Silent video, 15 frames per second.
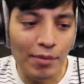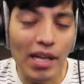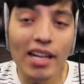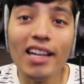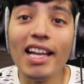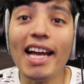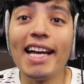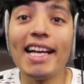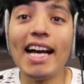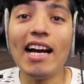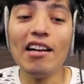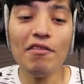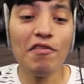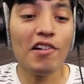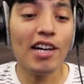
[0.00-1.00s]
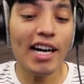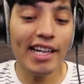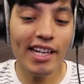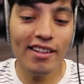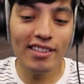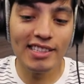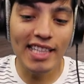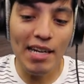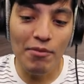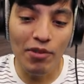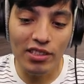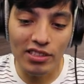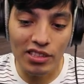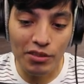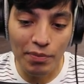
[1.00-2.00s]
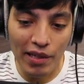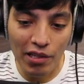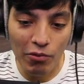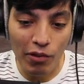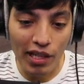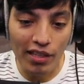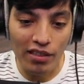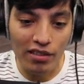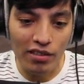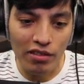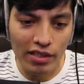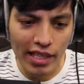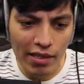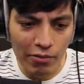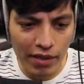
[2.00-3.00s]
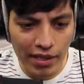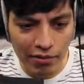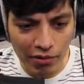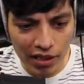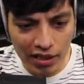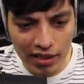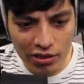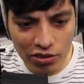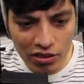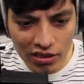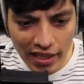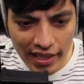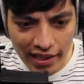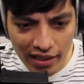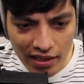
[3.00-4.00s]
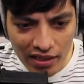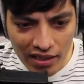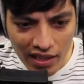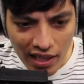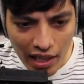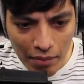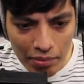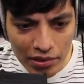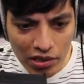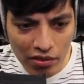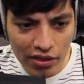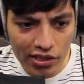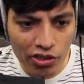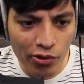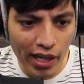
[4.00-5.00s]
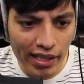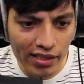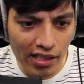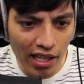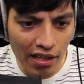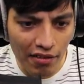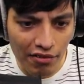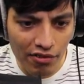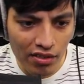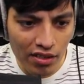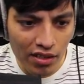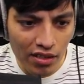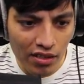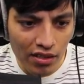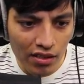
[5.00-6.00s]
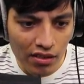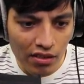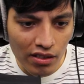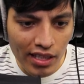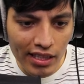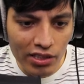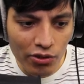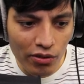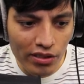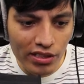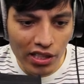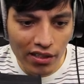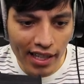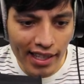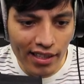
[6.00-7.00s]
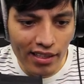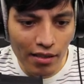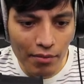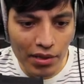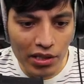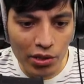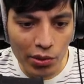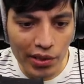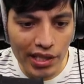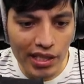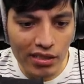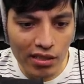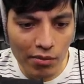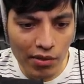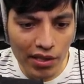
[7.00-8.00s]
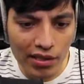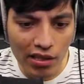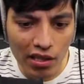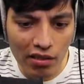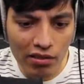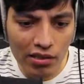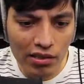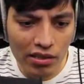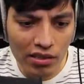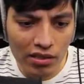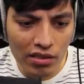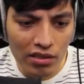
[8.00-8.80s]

Not gonna lie, I kind of forgot how this game was. It's been a while. Okay, wait, what? This one's like... Episode is scratched off. Okay, so is there like a number three somewhere? No?